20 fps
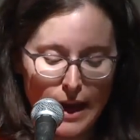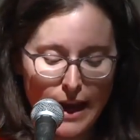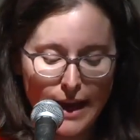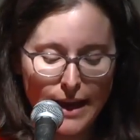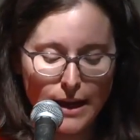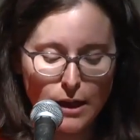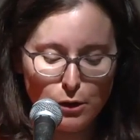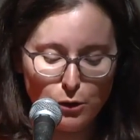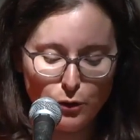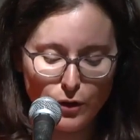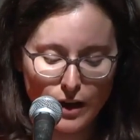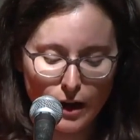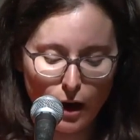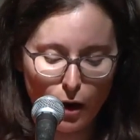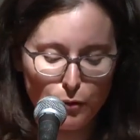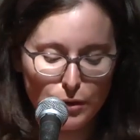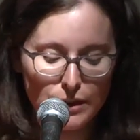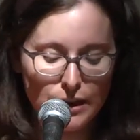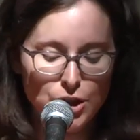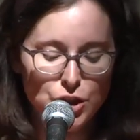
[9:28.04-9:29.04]
including our
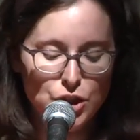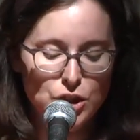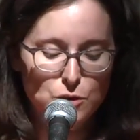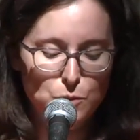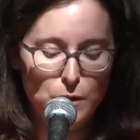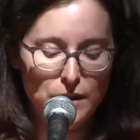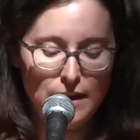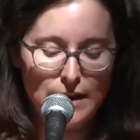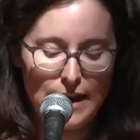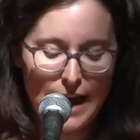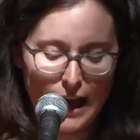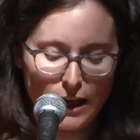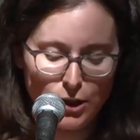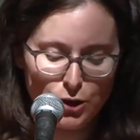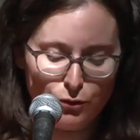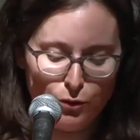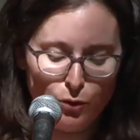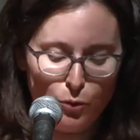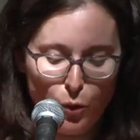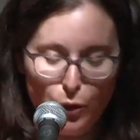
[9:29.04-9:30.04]
relations with the
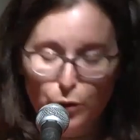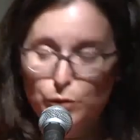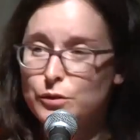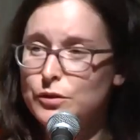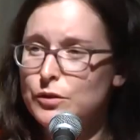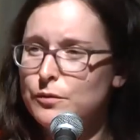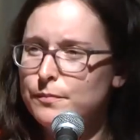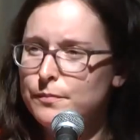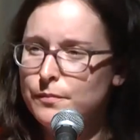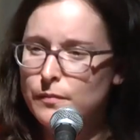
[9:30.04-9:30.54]
natural world.